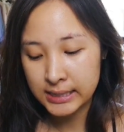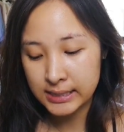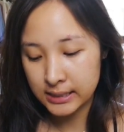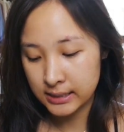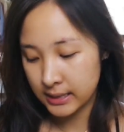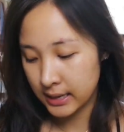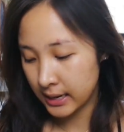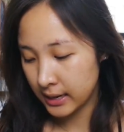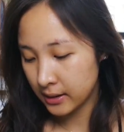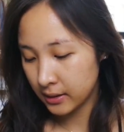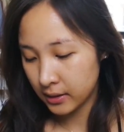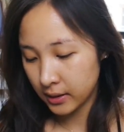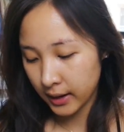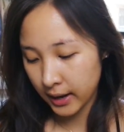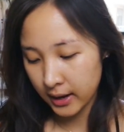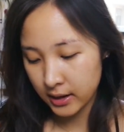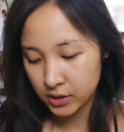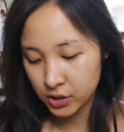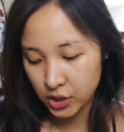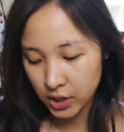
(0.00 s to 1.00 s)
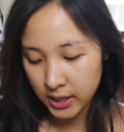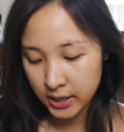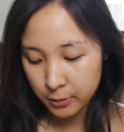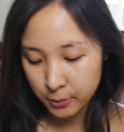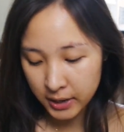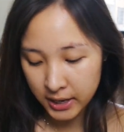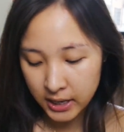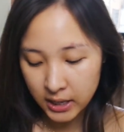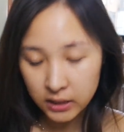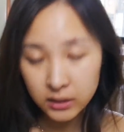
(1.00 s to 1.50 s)
did that. Okay, so
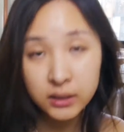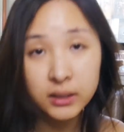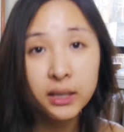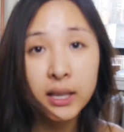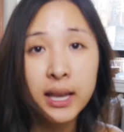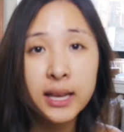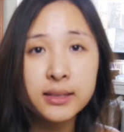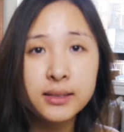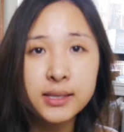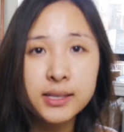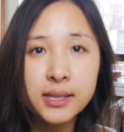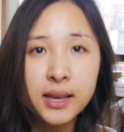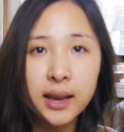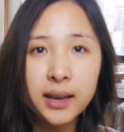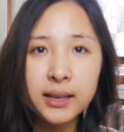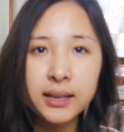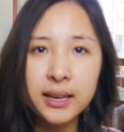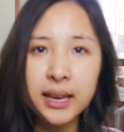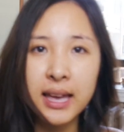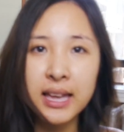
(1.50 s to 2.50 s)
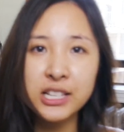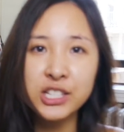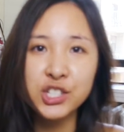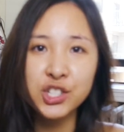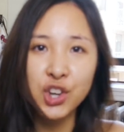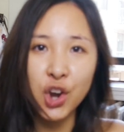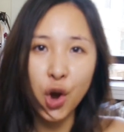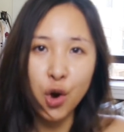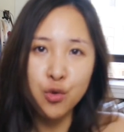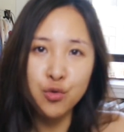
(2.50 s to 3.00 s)
anyway, let's
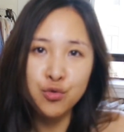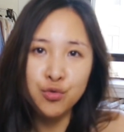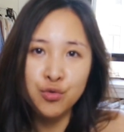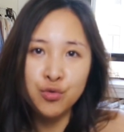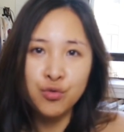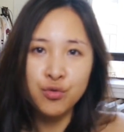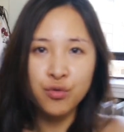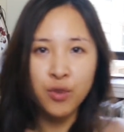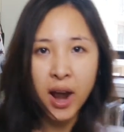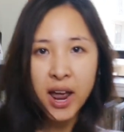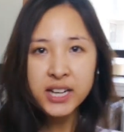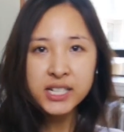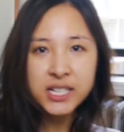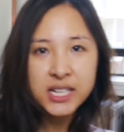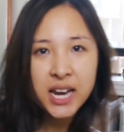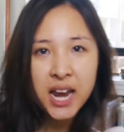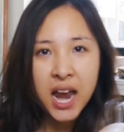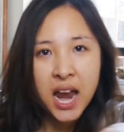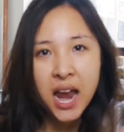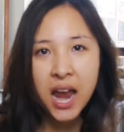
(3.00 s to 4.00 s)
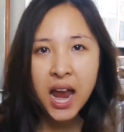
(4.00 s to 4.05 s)
get ready.